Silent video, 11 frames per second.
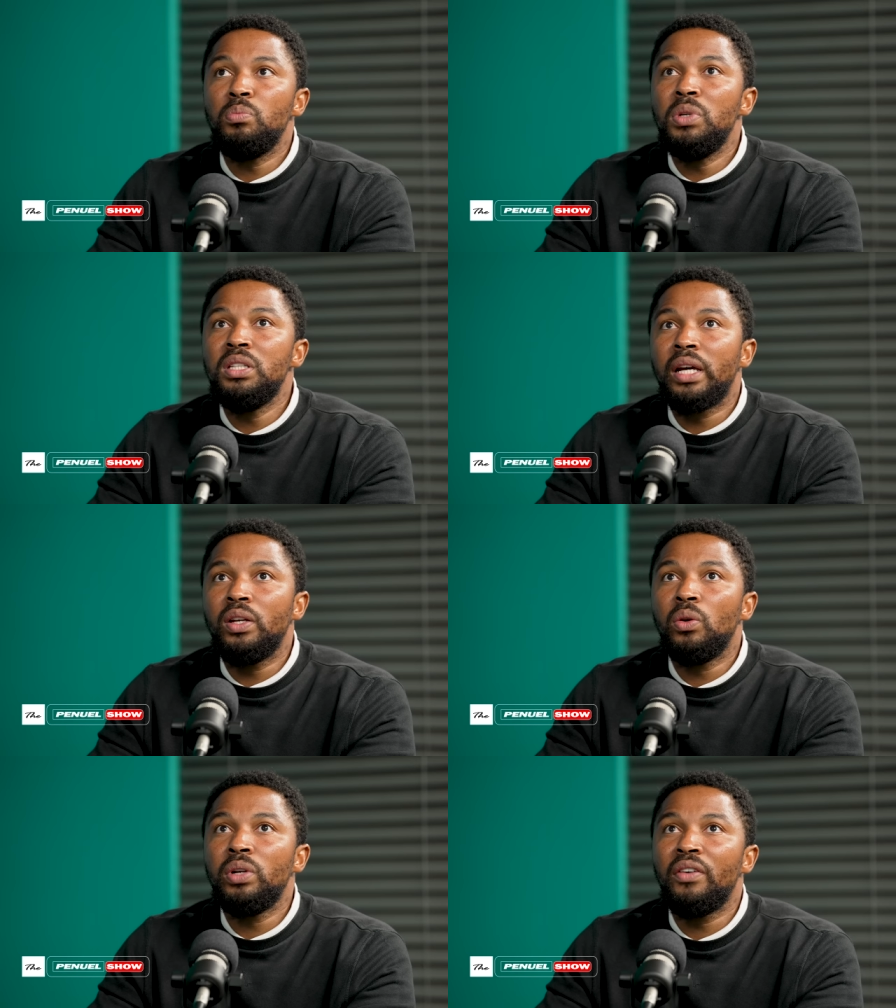It means I
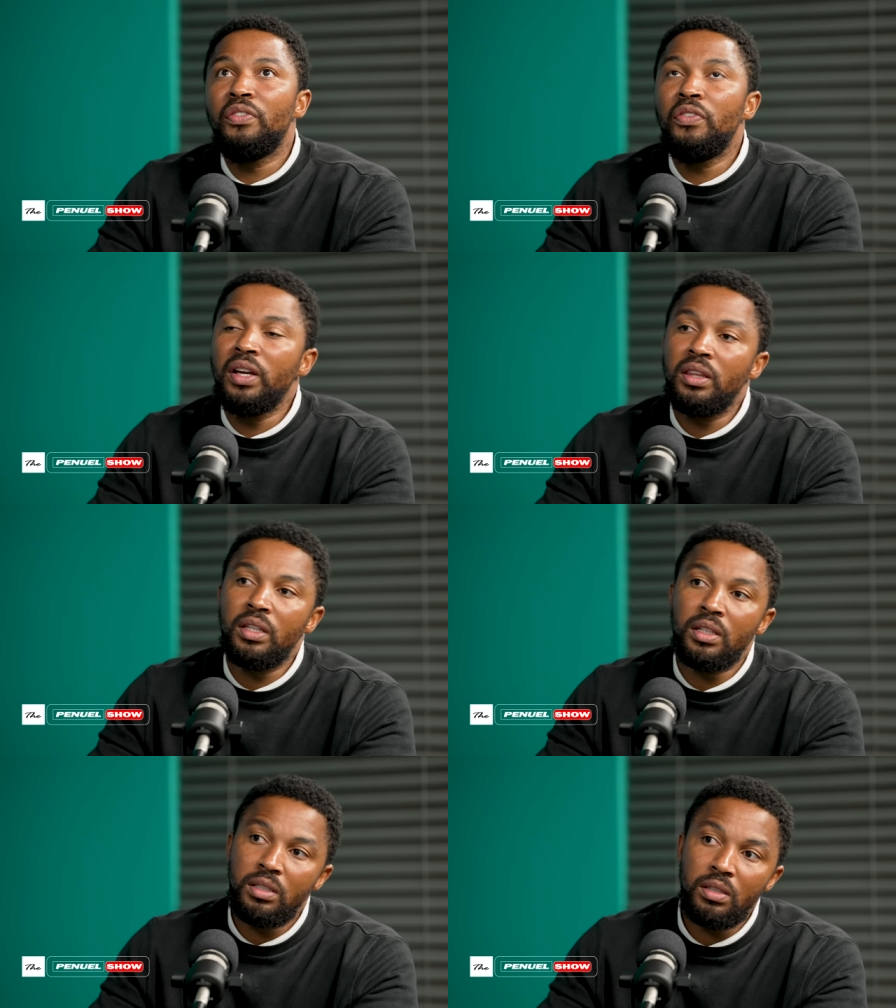don't have
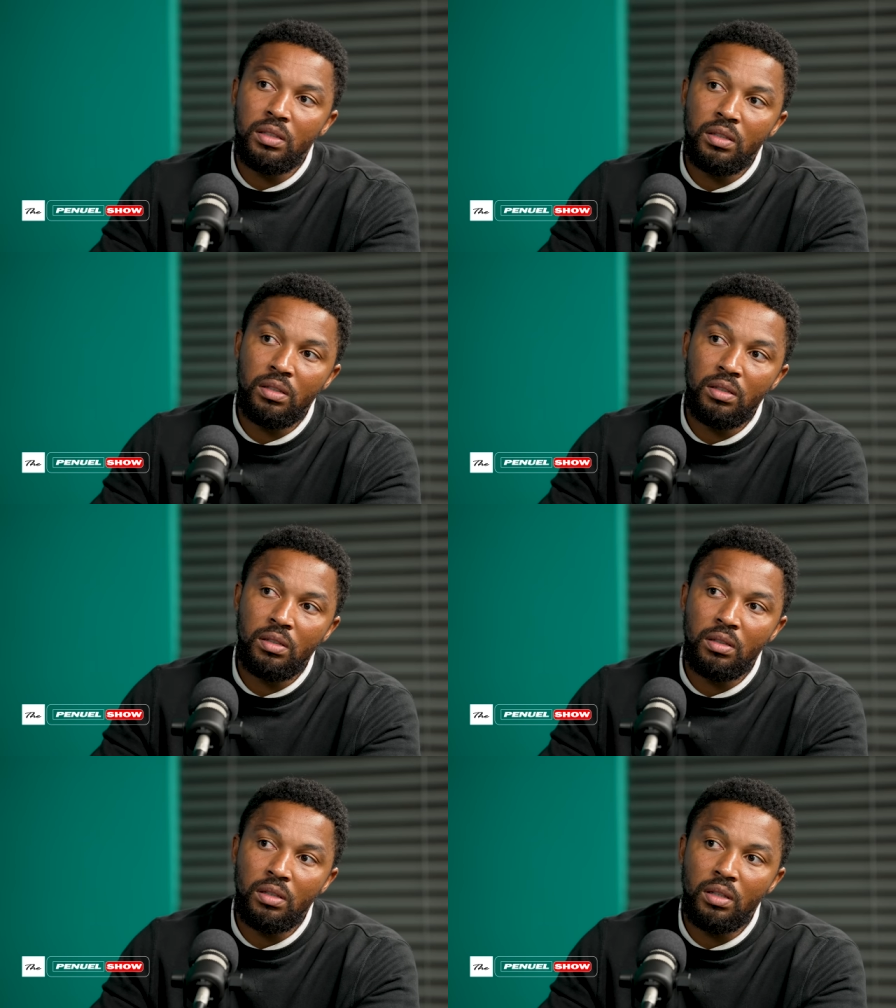faith in it.
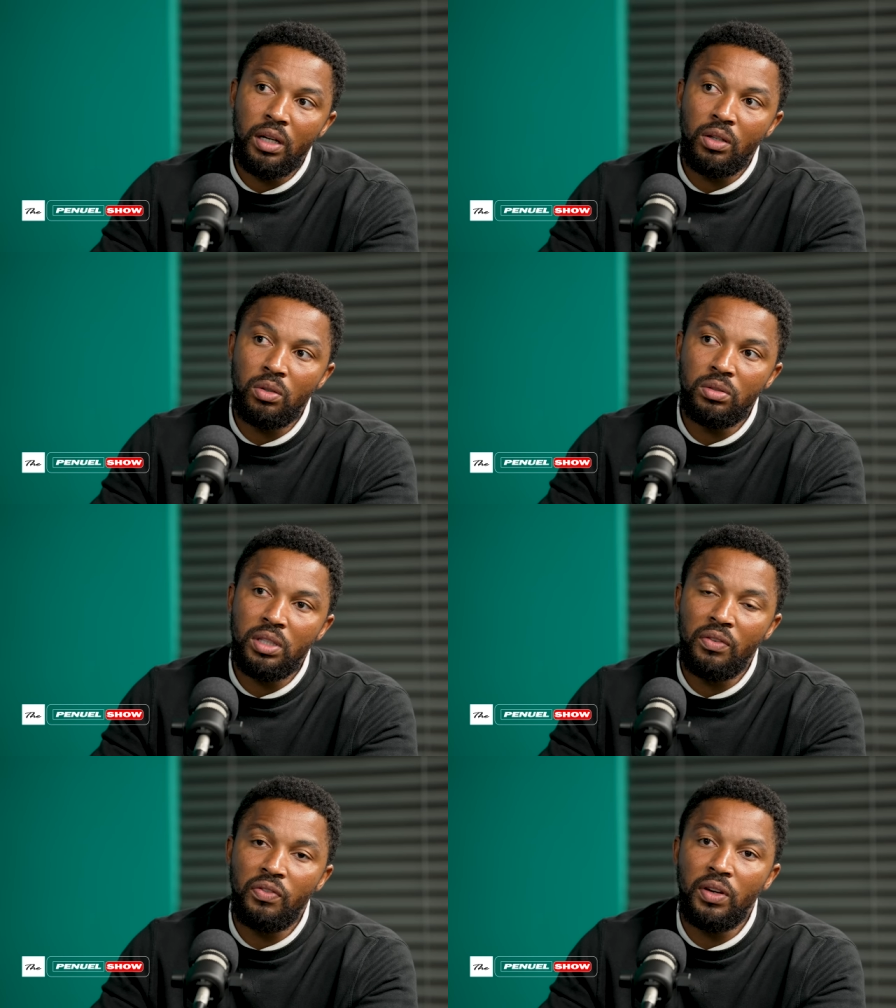I don't
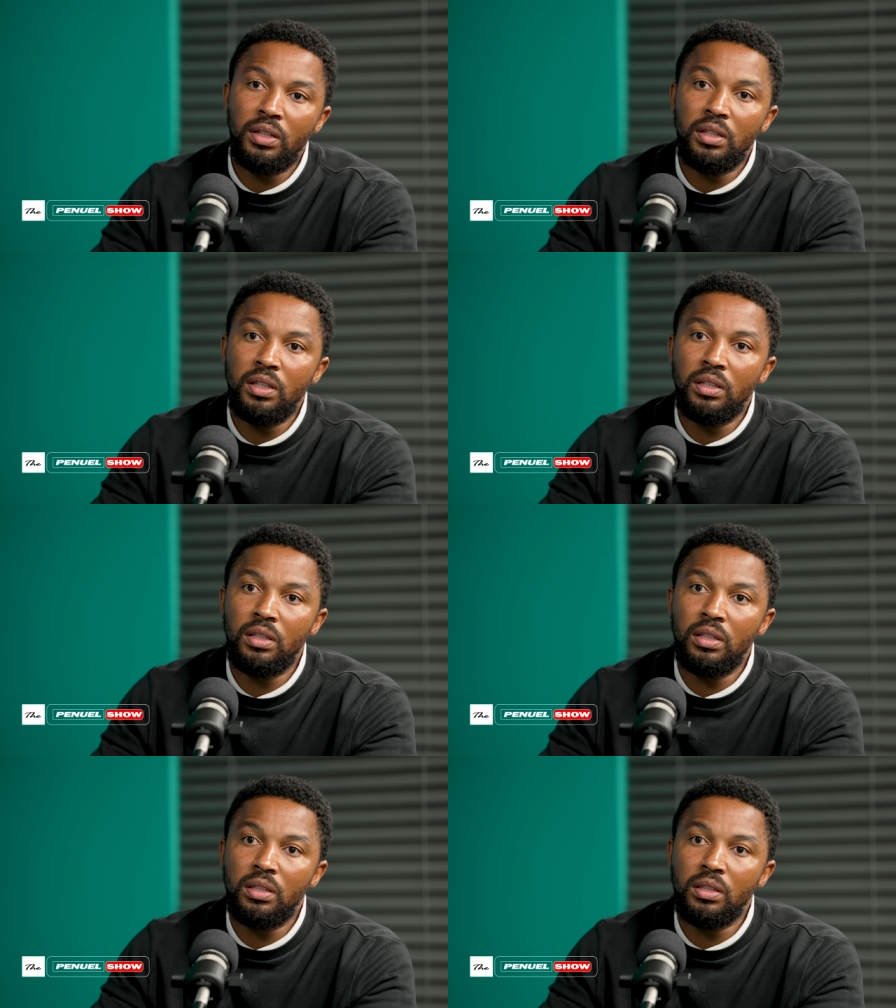have faith
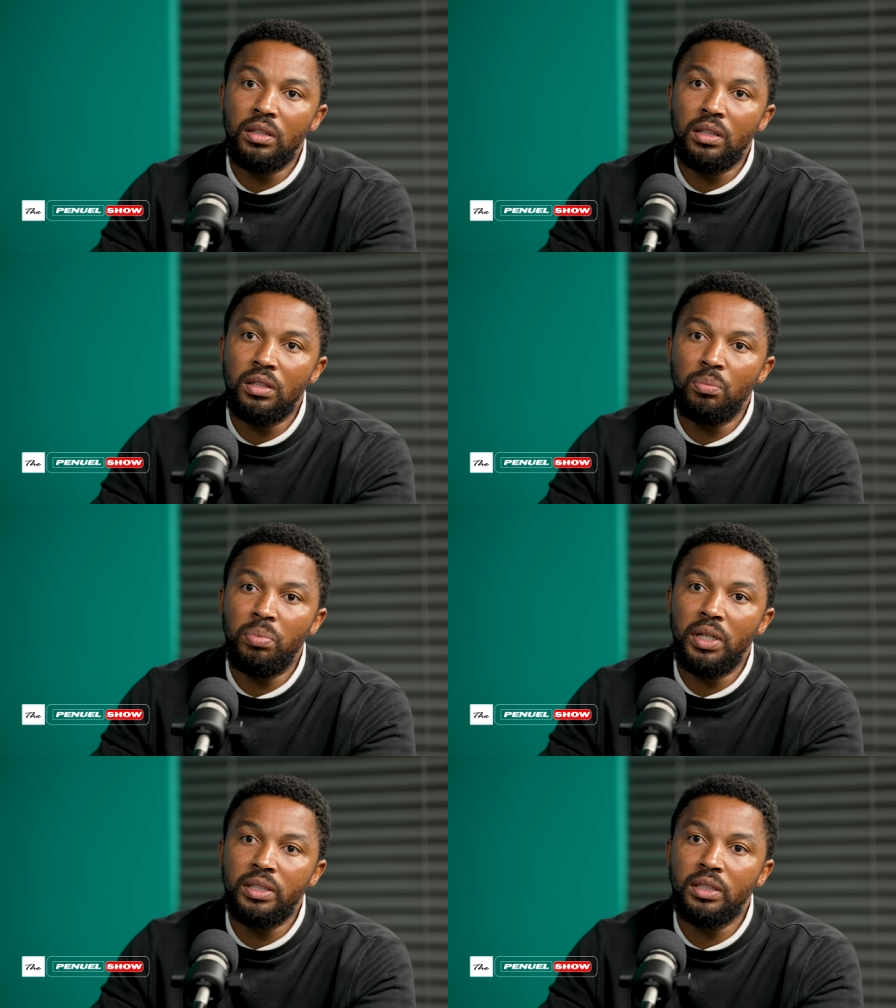in the
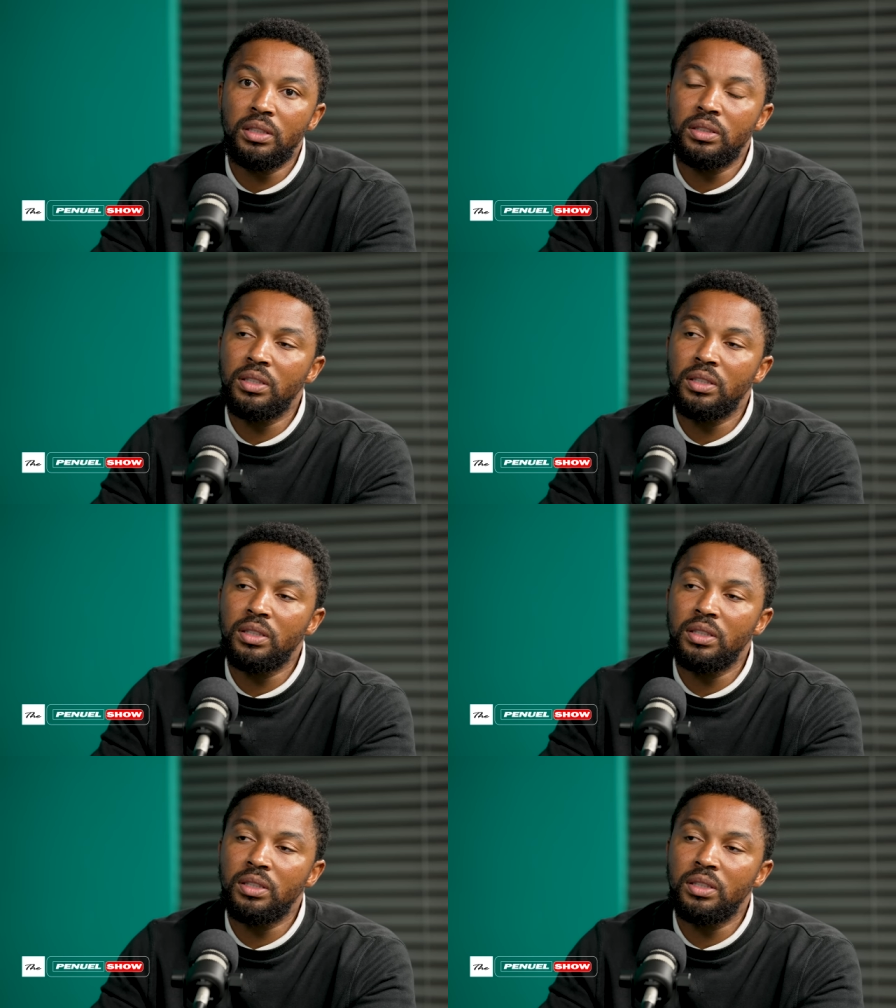political